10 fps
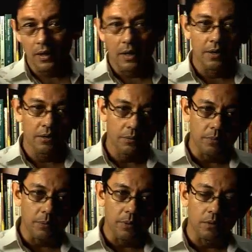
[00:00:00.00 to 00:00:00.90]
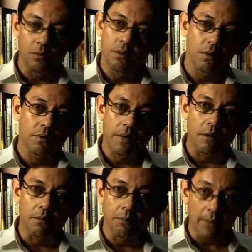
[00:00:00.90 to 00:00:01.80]
and not people who go
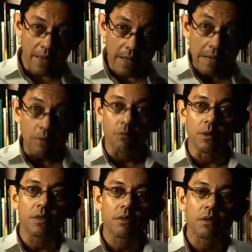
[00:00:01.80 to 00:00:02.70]
around playing with